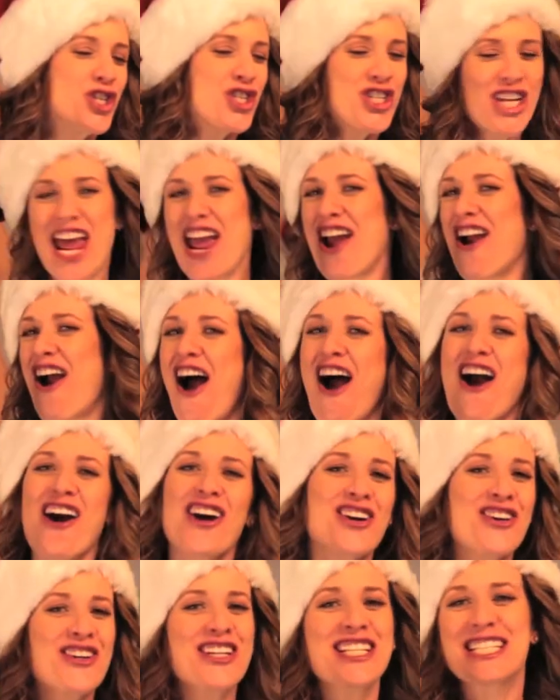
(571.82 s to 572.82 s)
We'll share
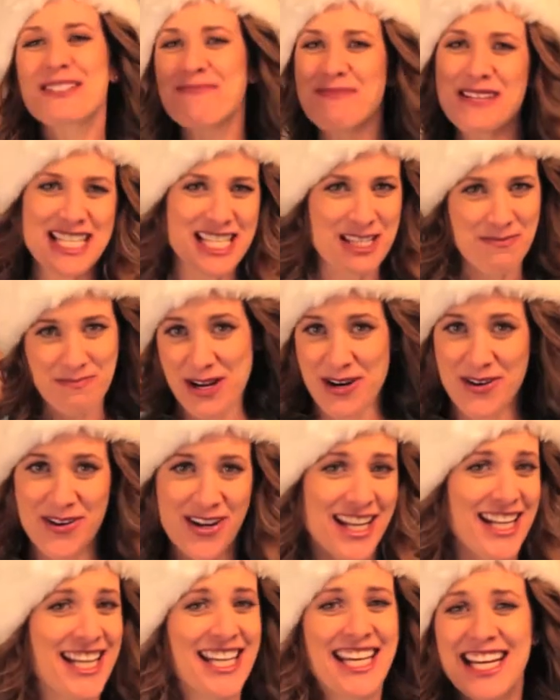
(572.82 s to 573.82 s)
our Christmas
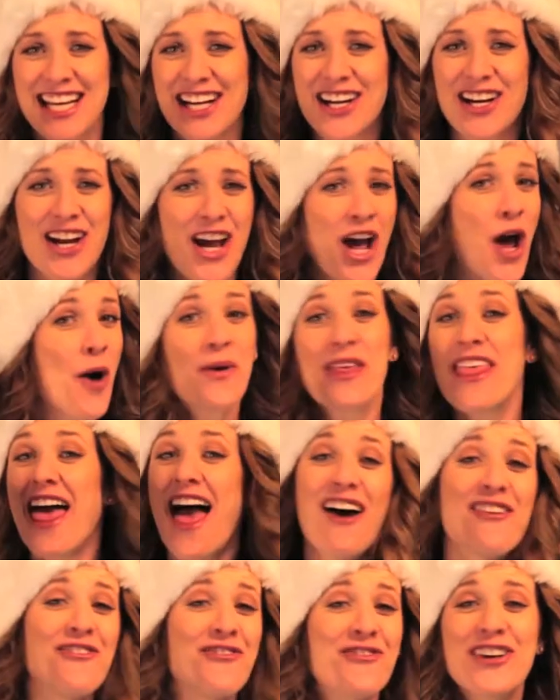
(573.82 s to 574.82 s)
spirit here
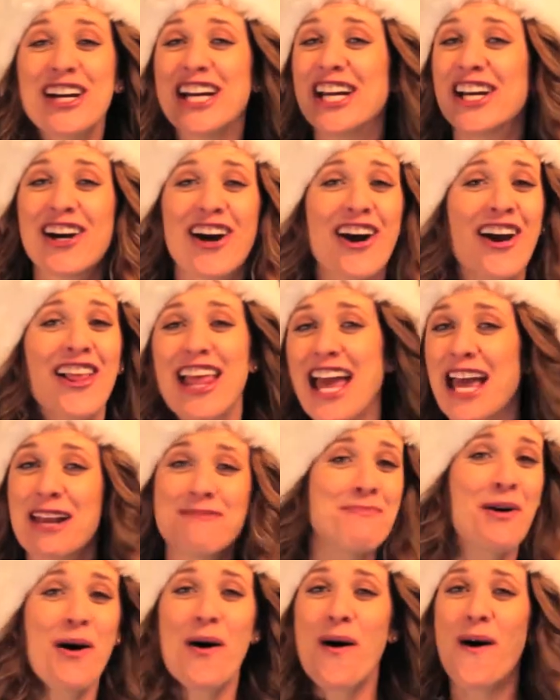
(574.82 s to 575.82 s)
with every girl
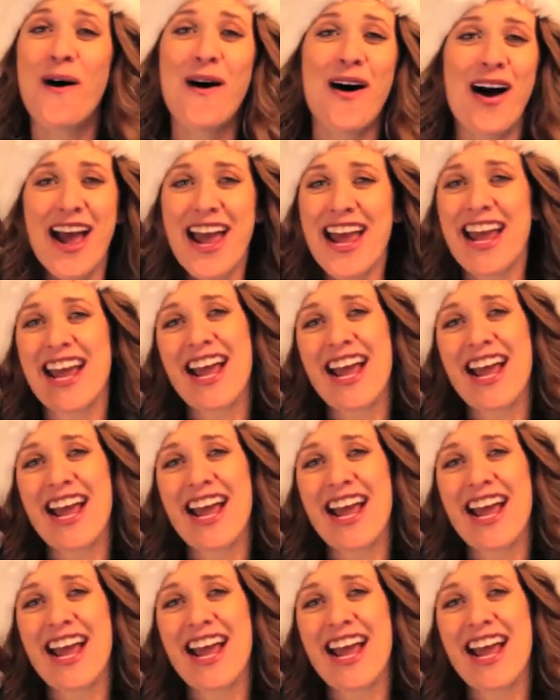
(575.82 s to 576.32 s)
and boy.